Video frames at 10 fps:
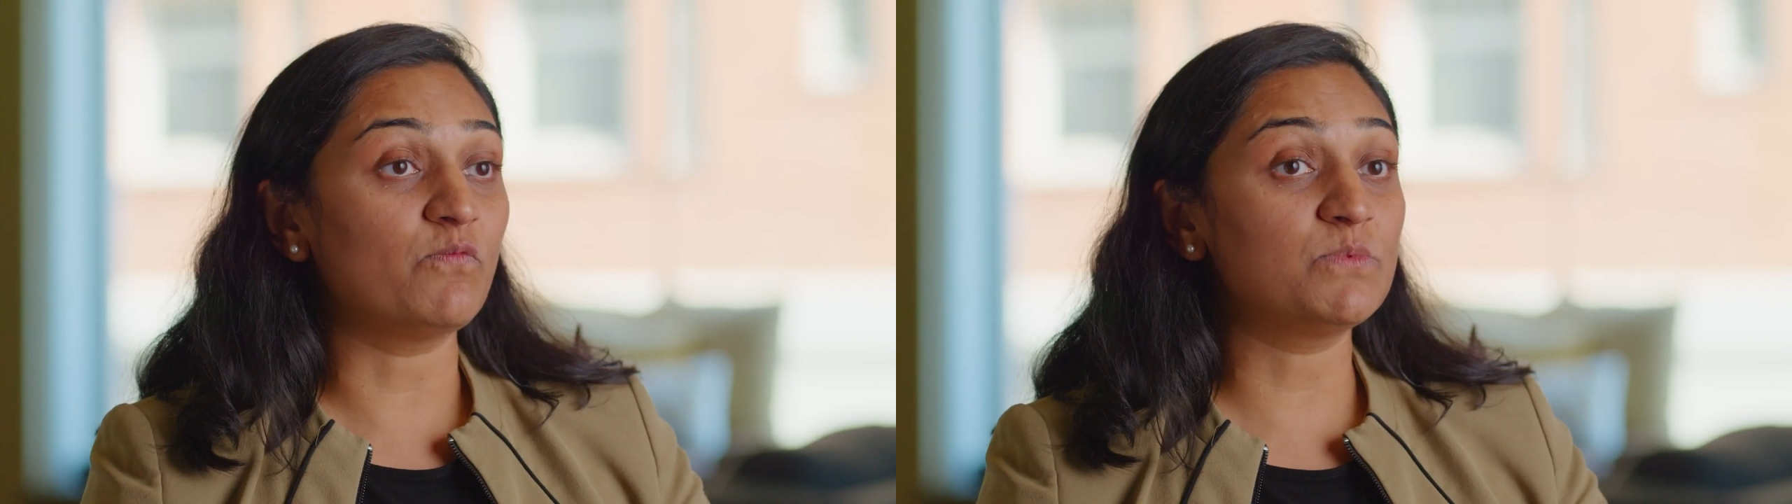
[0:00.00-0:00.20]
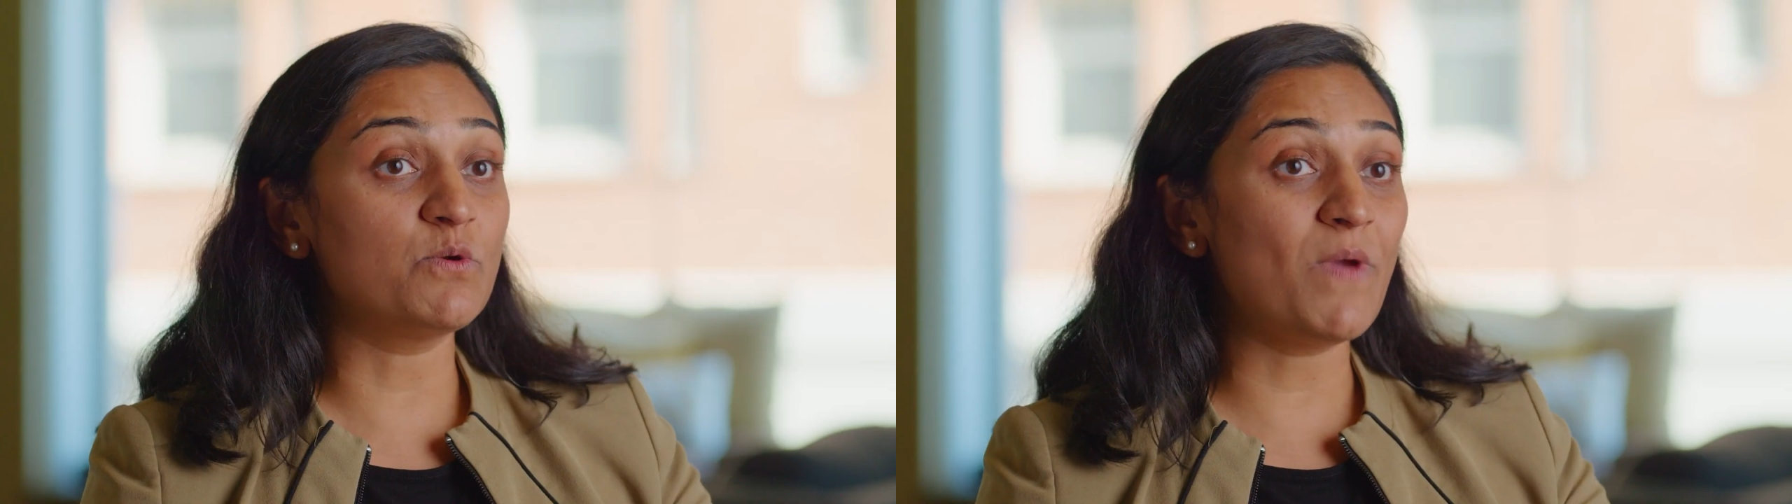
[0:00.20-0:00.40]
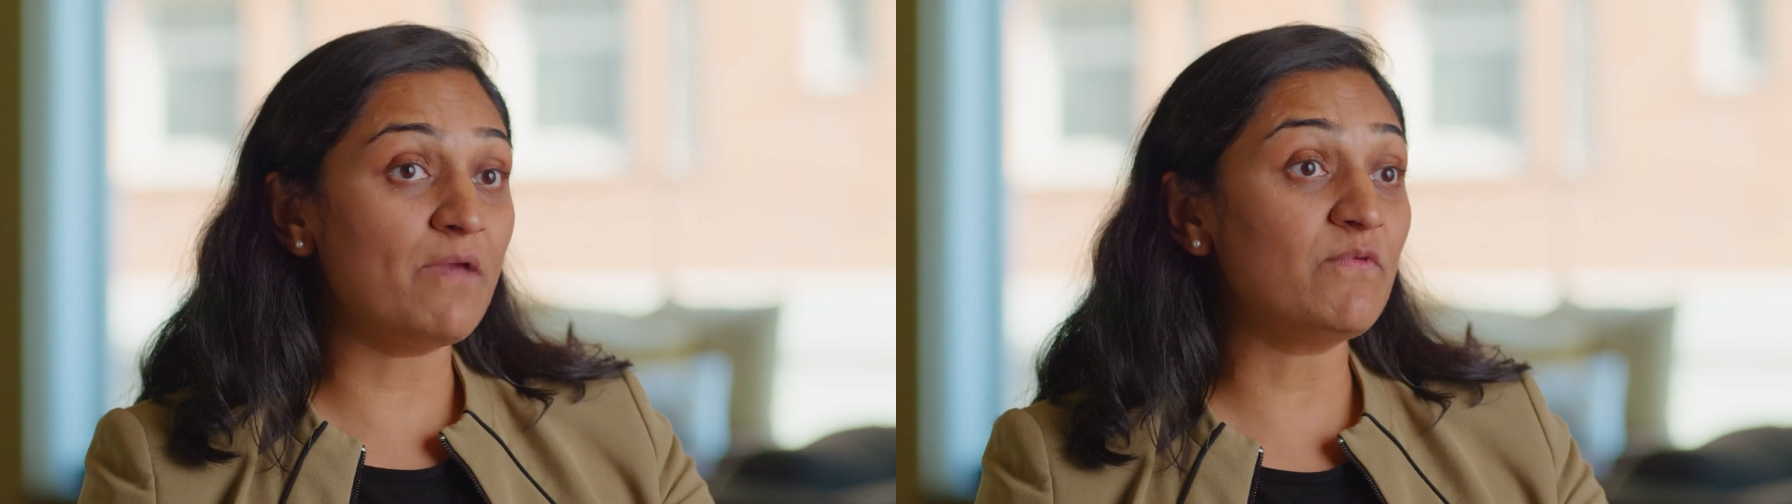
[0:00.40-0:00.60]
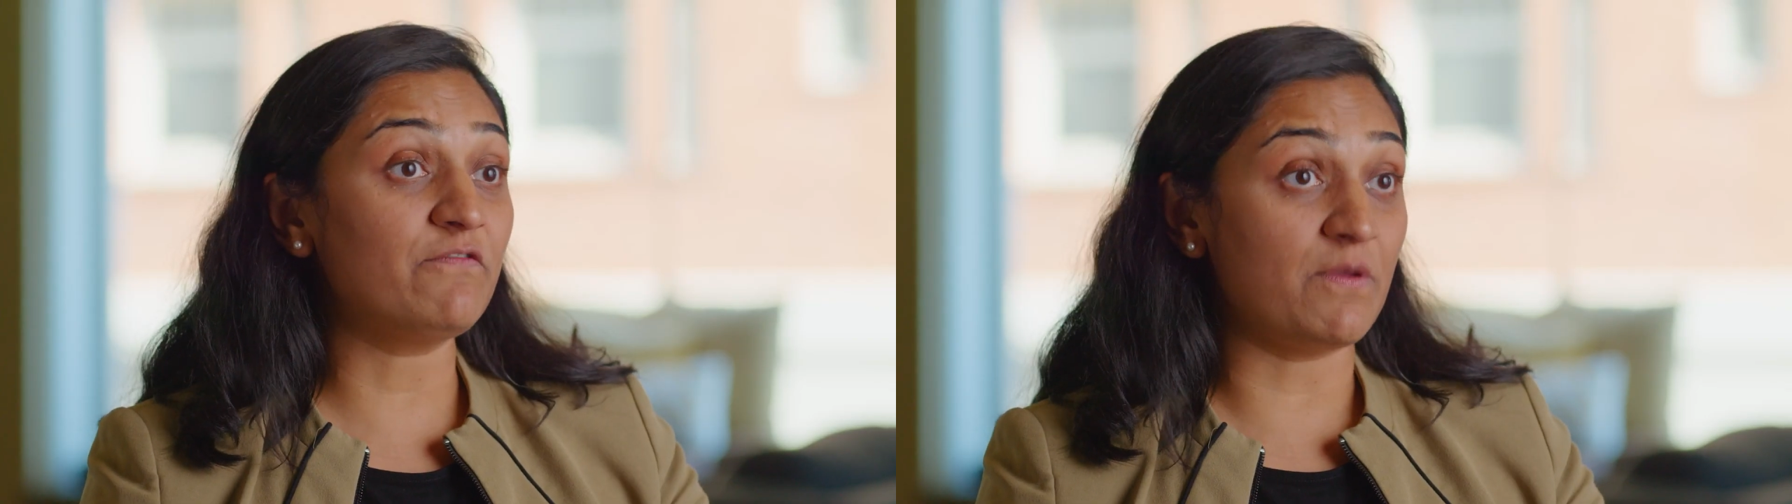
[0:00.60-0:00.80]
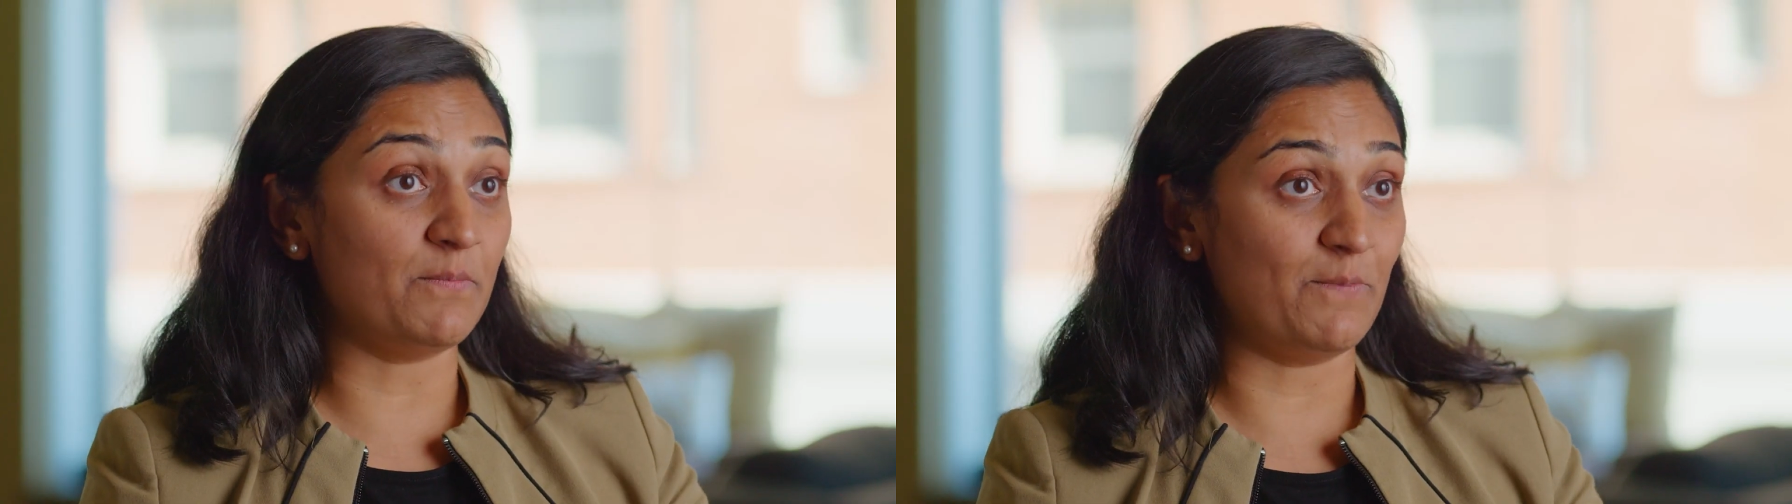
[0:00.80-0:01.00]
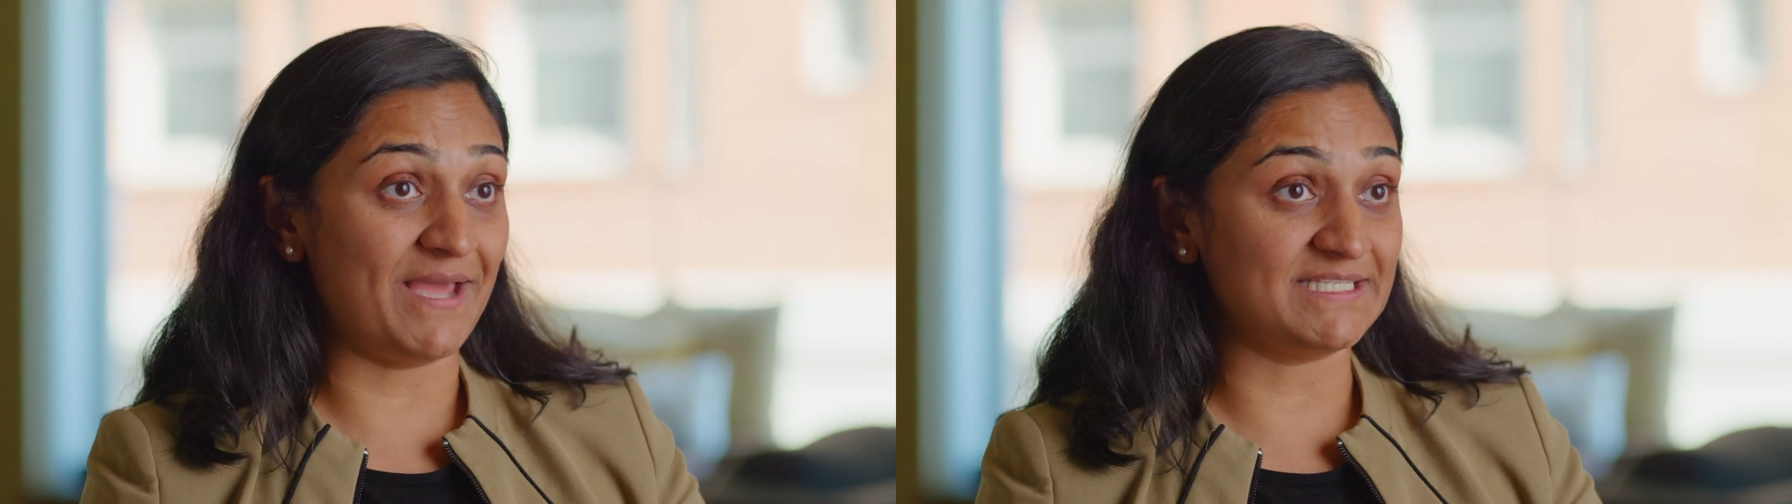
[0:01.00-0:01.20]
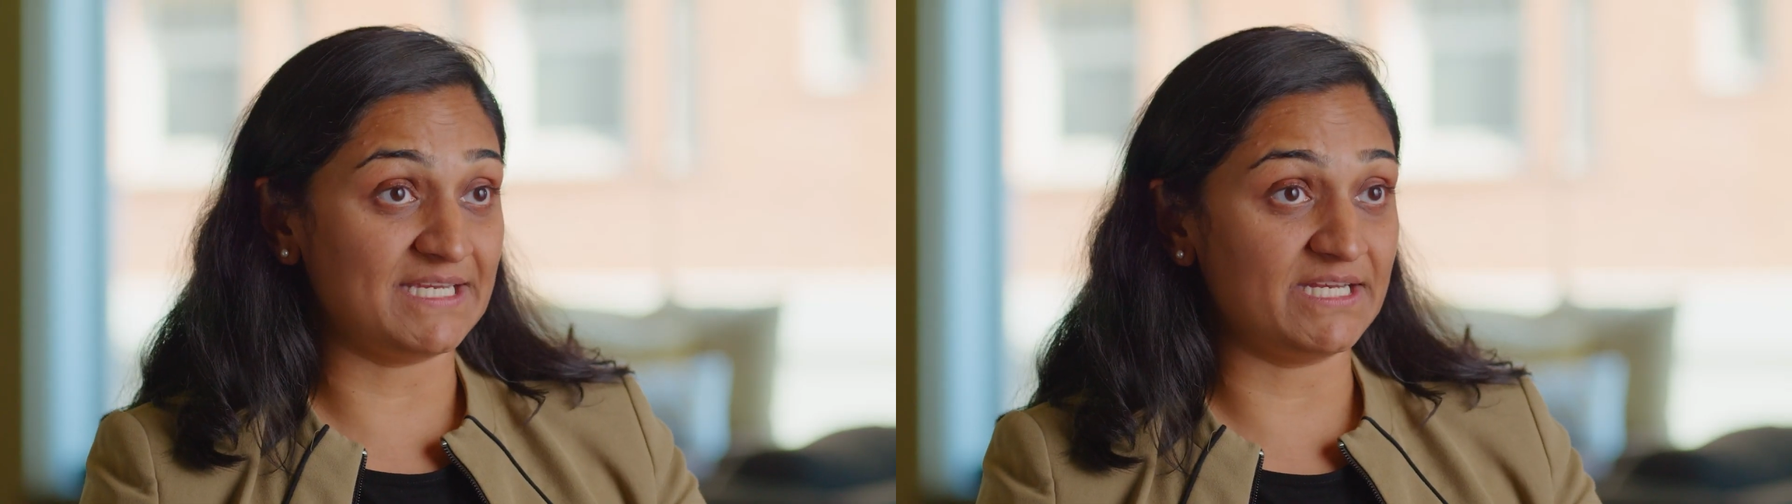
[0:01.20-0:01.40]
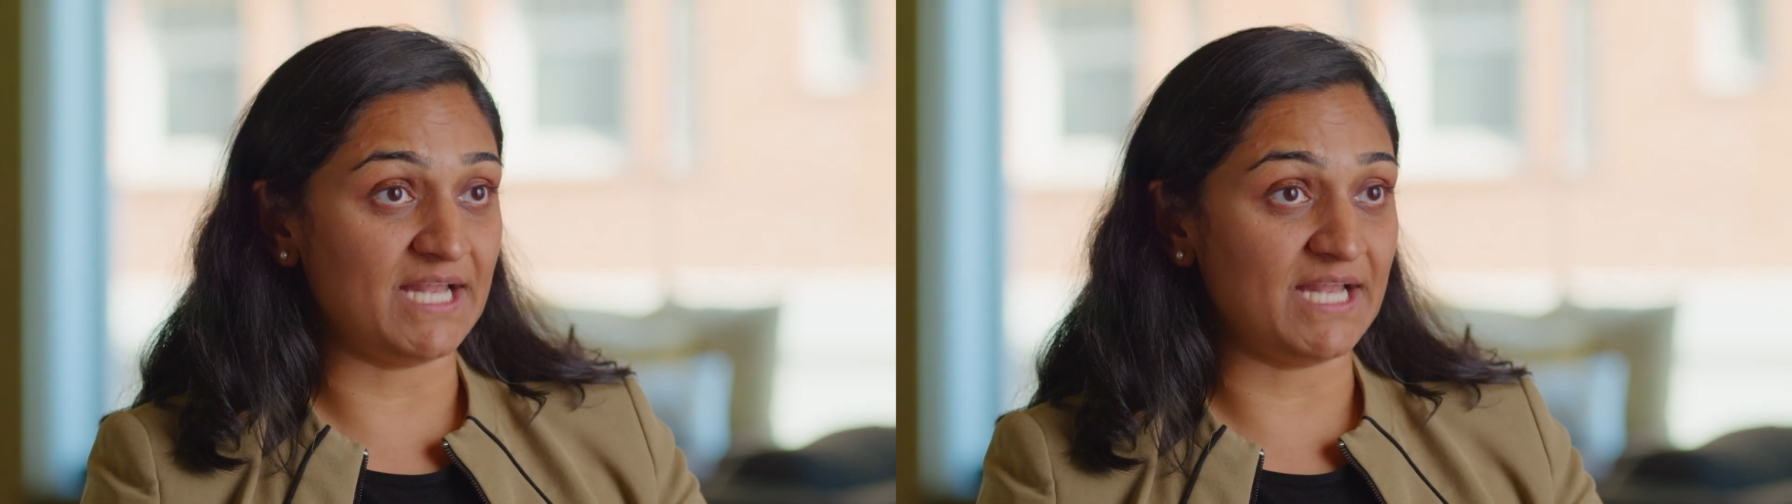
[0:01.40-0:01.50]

the way we've implemented